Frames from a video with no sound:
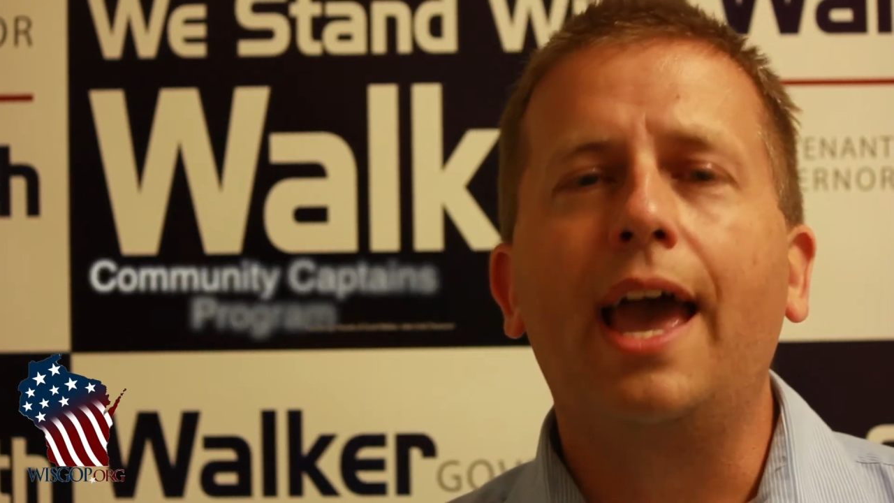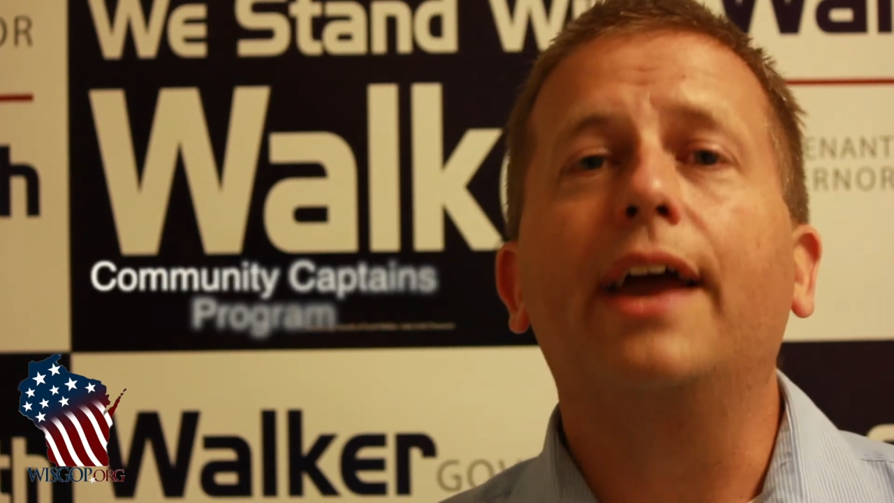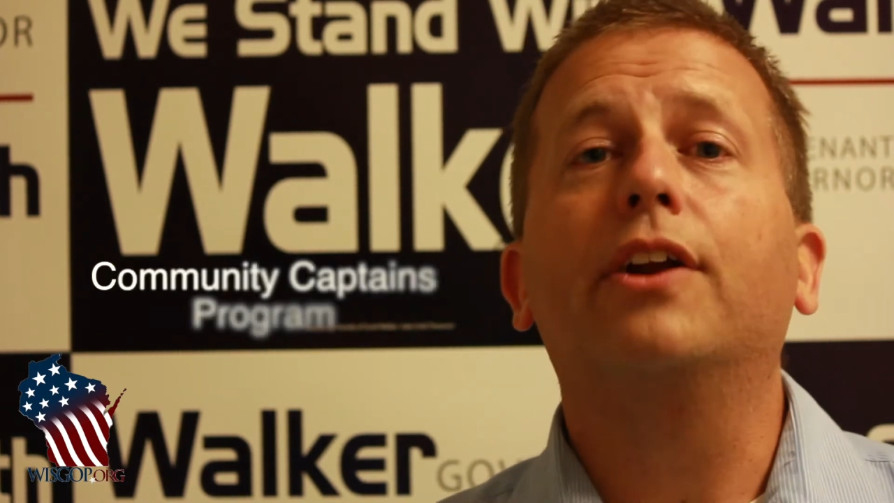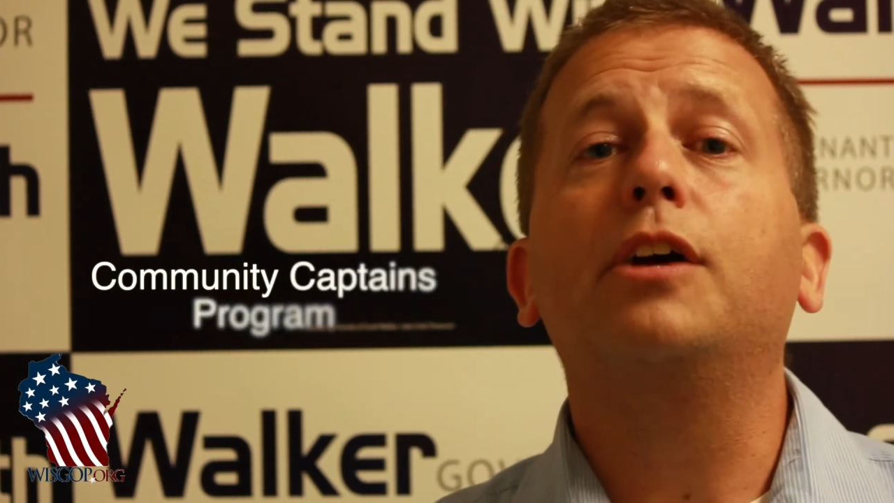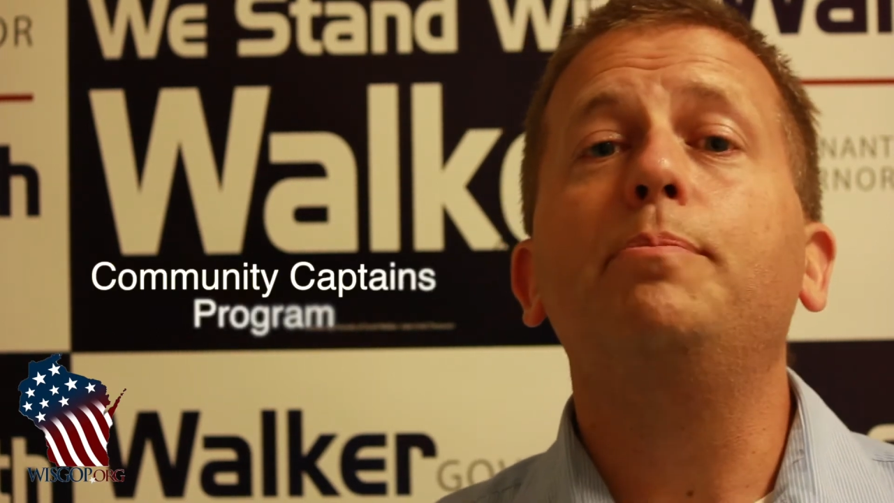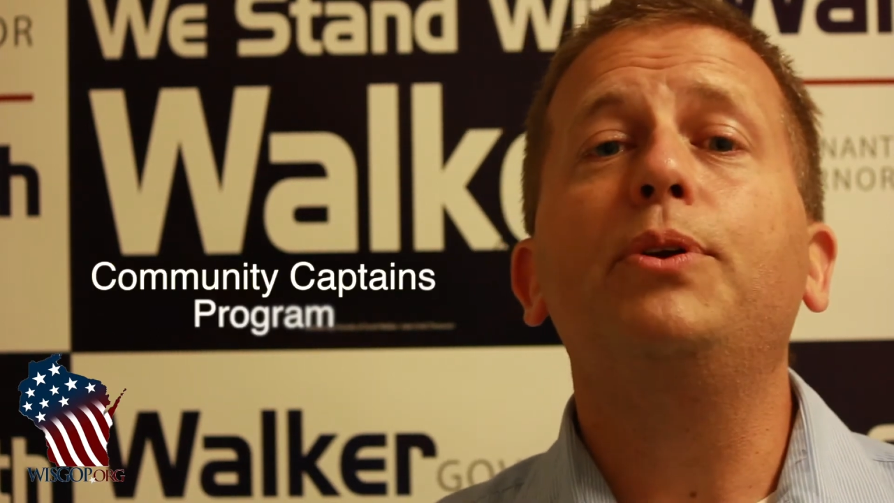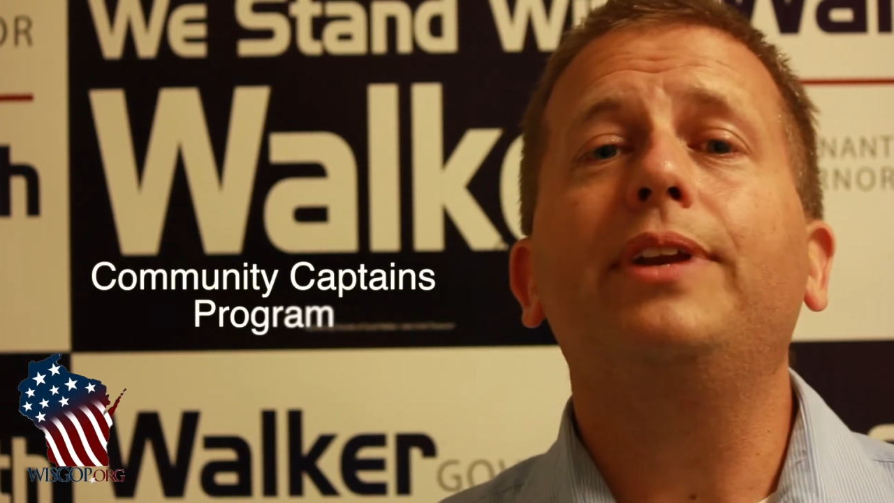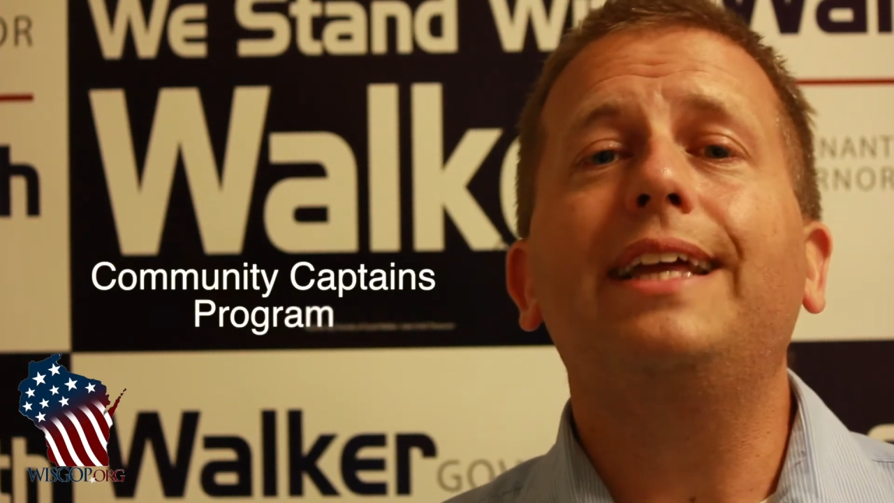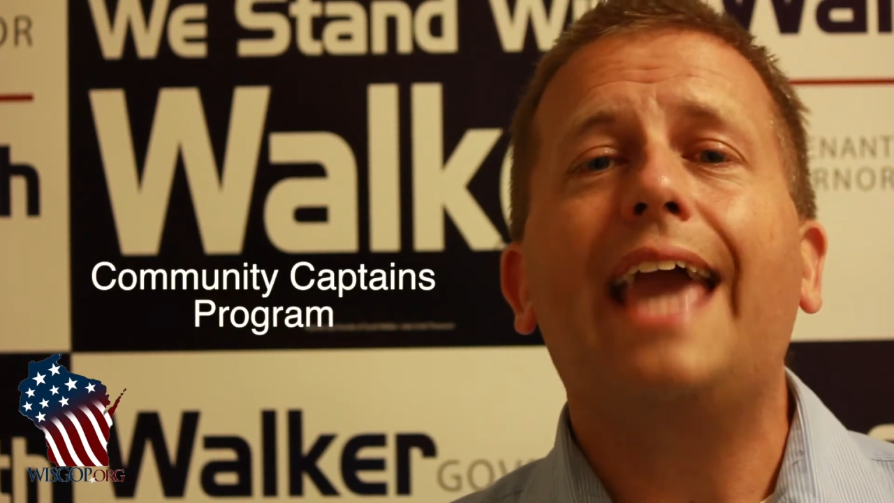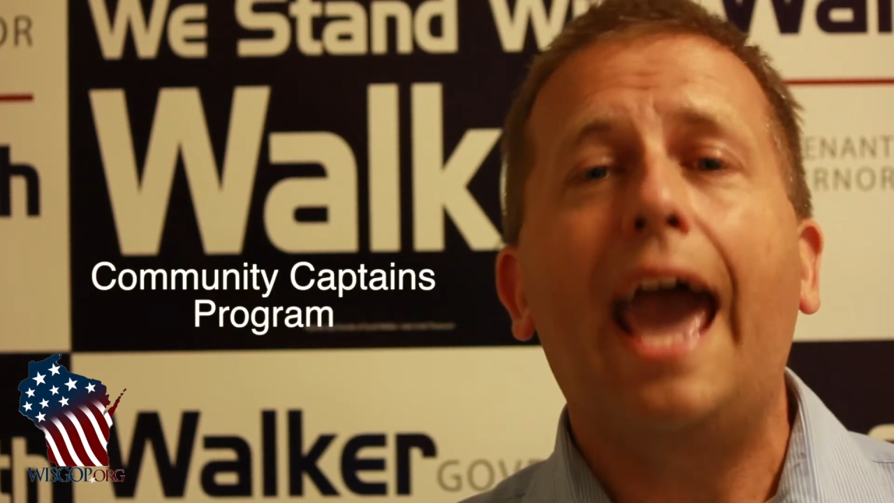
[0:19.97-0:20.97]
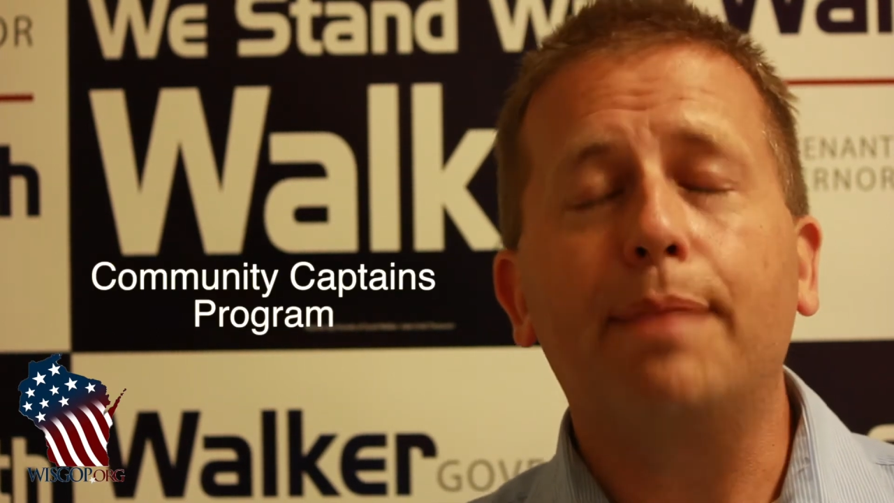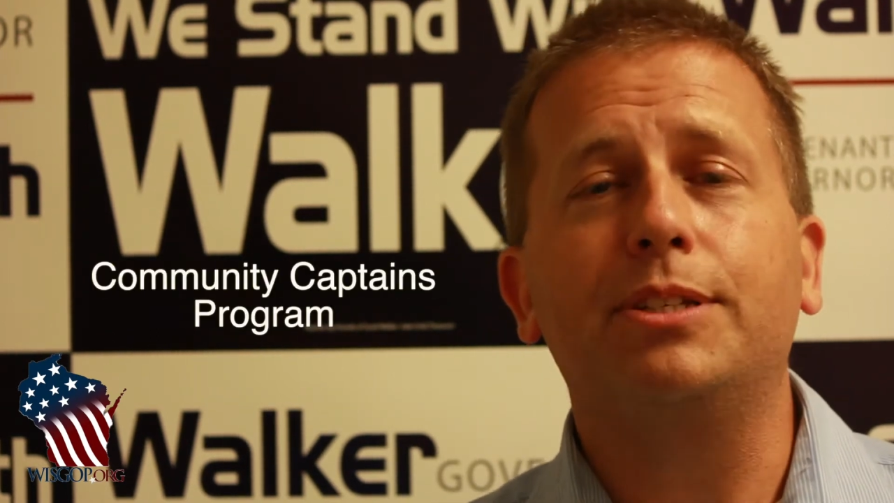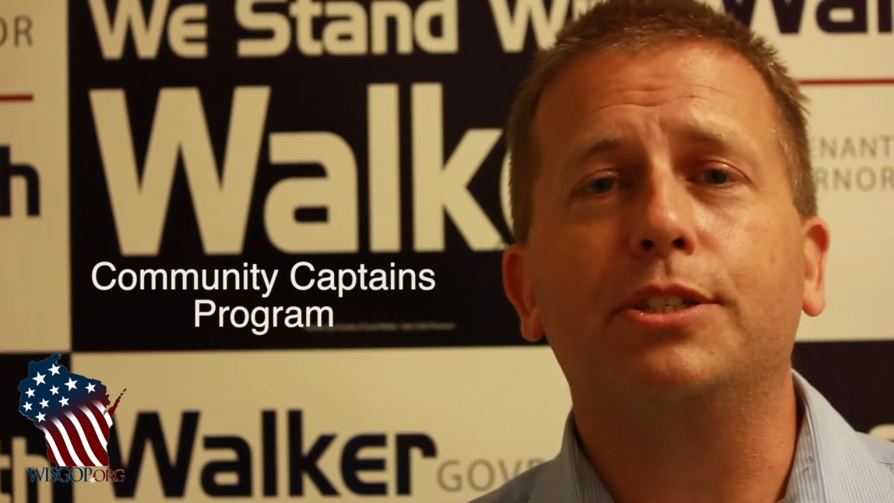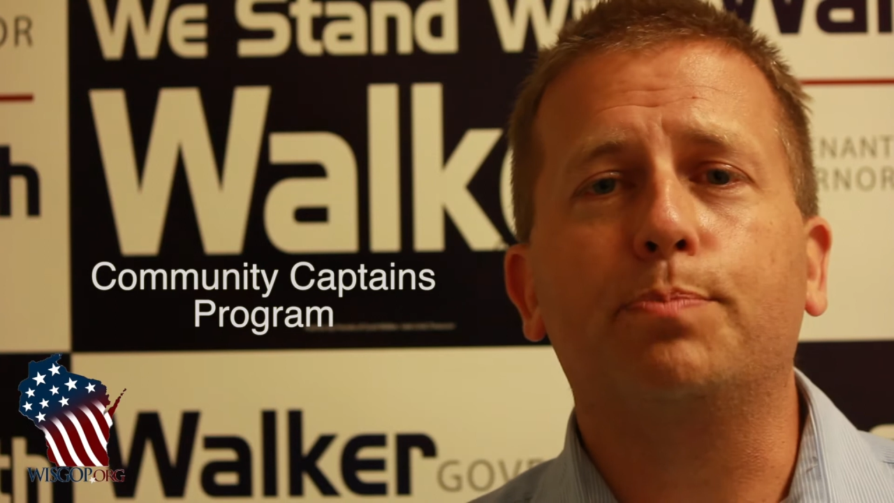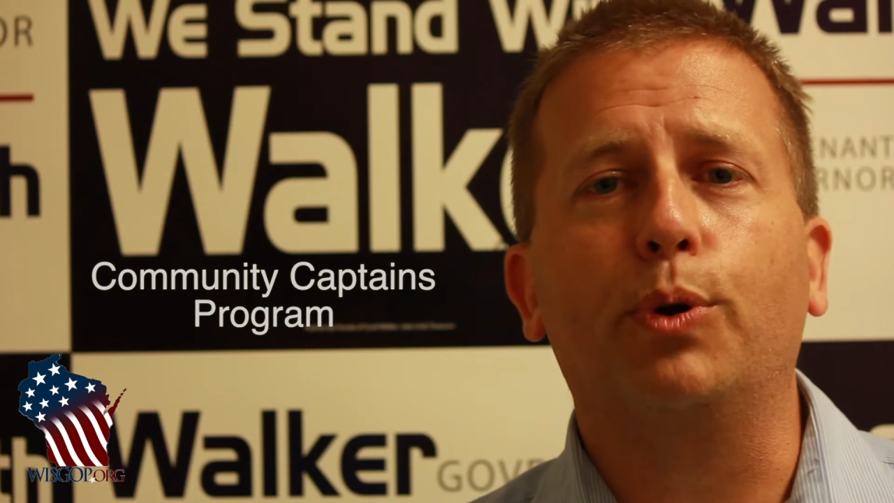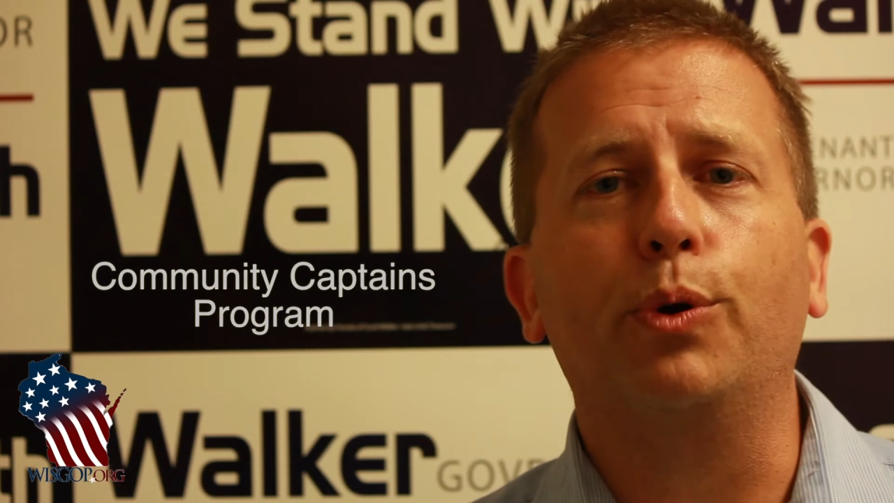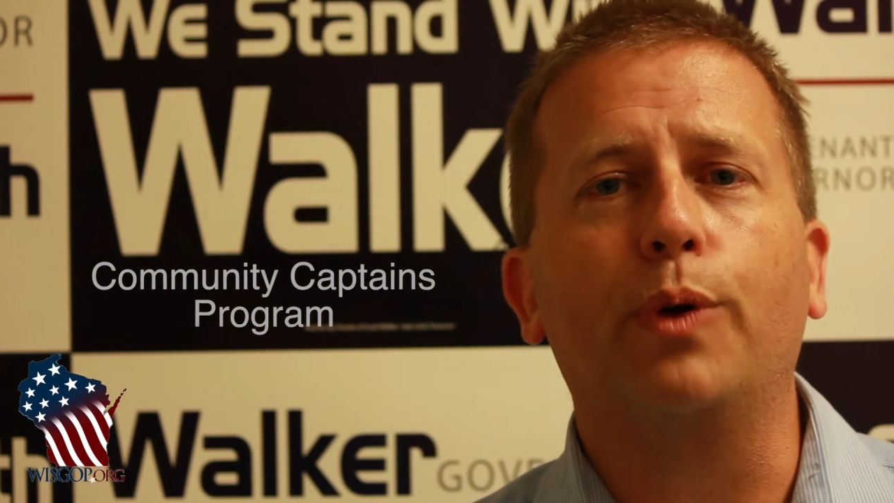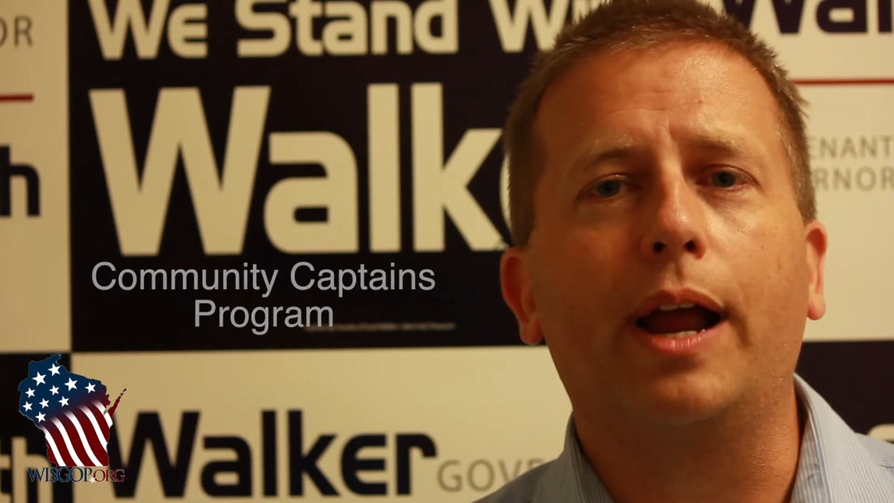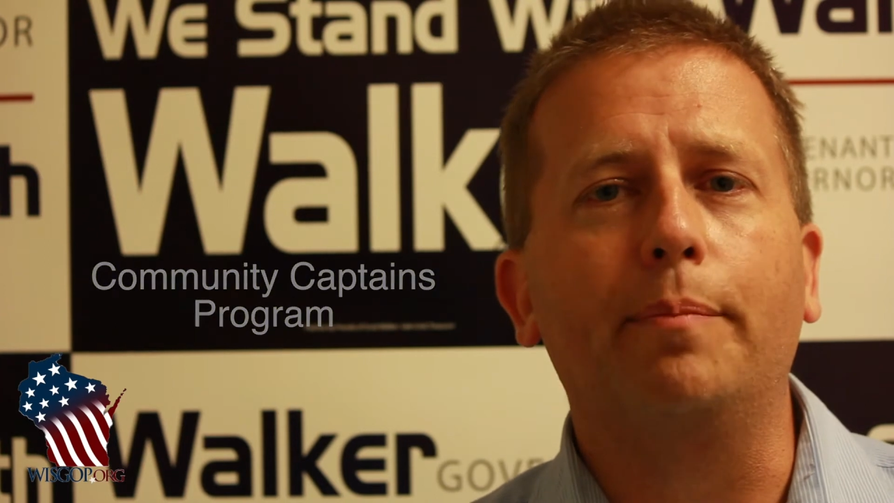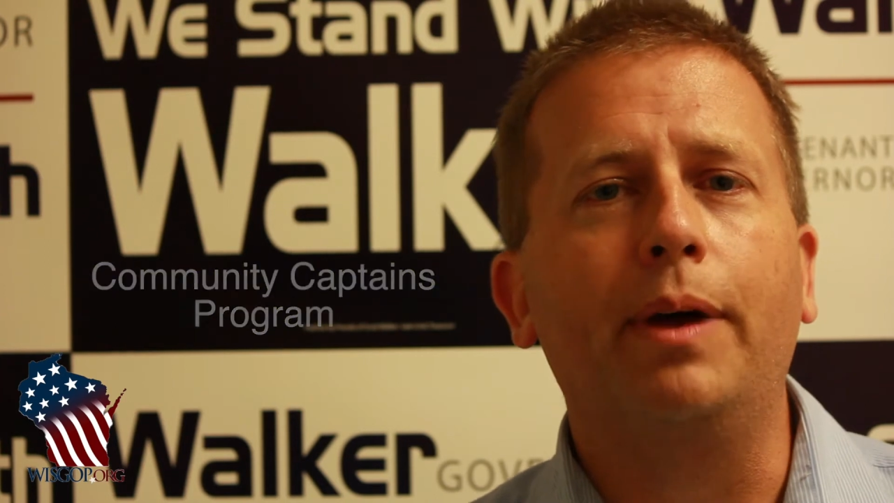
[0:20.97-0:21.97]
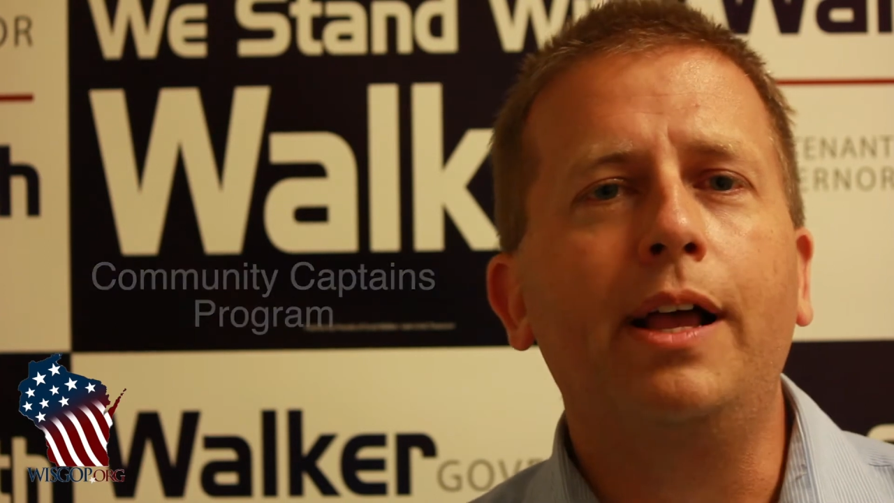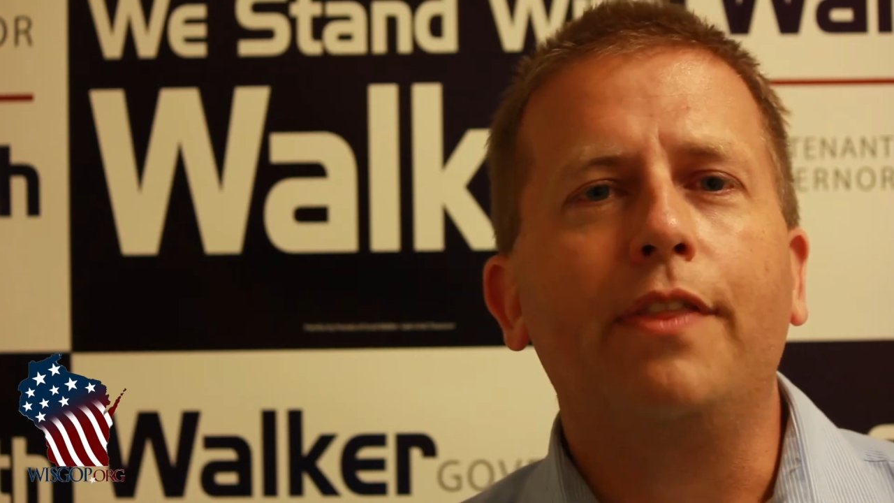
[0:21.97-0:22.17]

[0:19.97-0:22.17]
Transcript: and our community captains program,